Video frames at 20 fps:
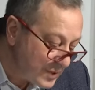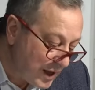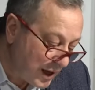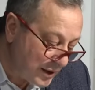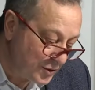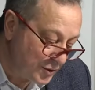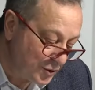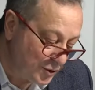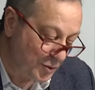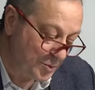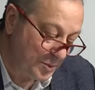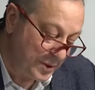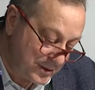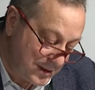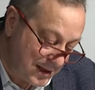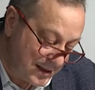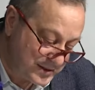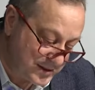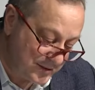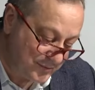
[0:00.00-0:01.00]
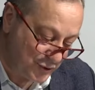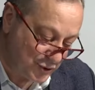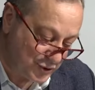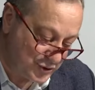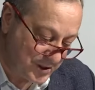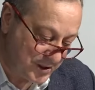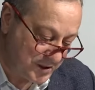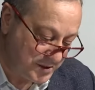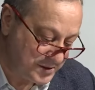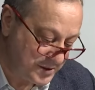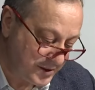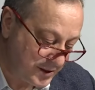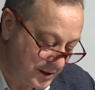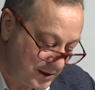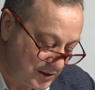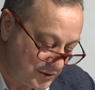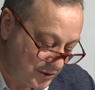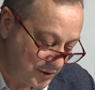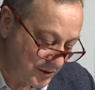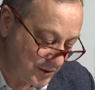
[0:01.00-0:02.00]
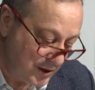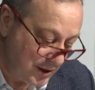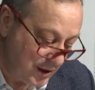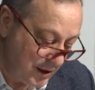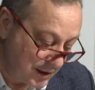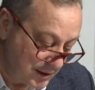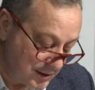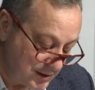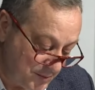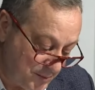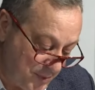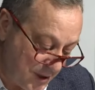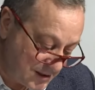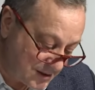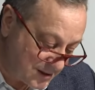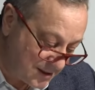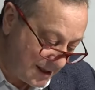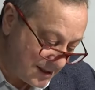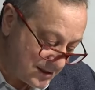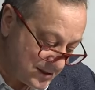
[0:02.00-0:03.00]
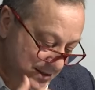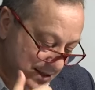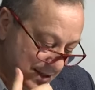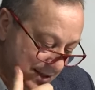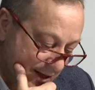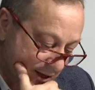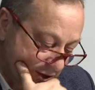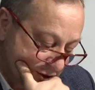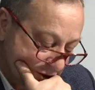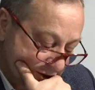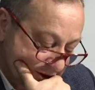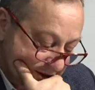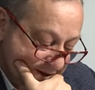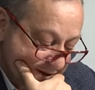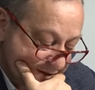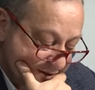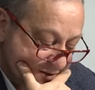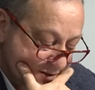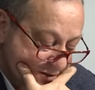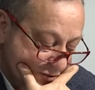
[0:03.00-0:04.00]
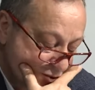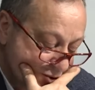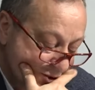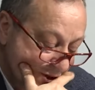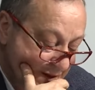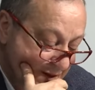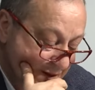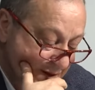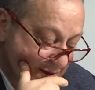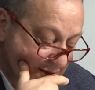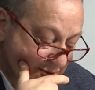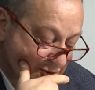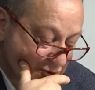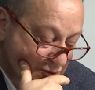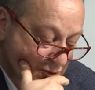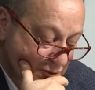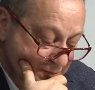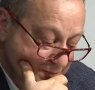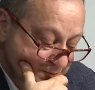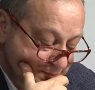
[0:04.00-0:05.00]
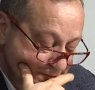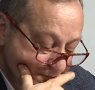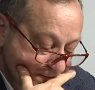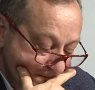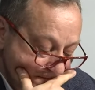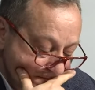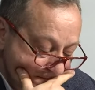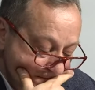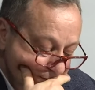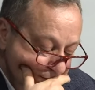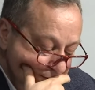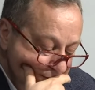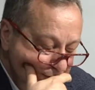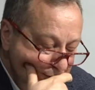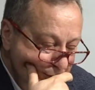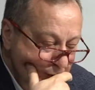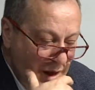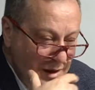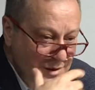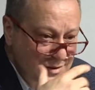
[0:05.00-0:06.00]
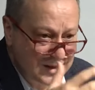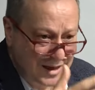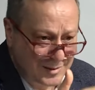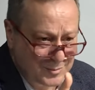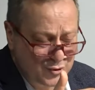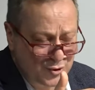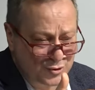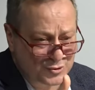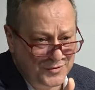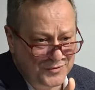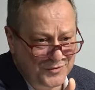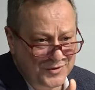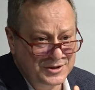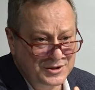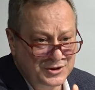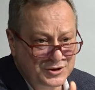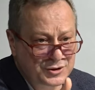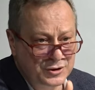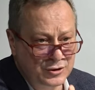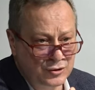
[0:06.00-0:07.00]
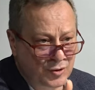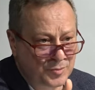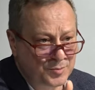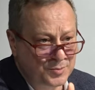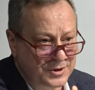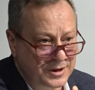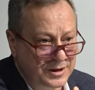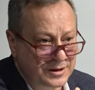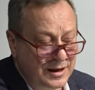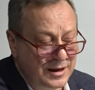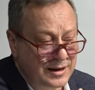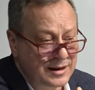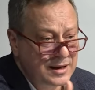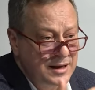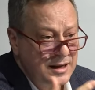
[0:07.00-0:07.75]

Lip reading: I don't know, but that's a worst-case scenario. The best-case scenario is to lead to some sort of a regional opening.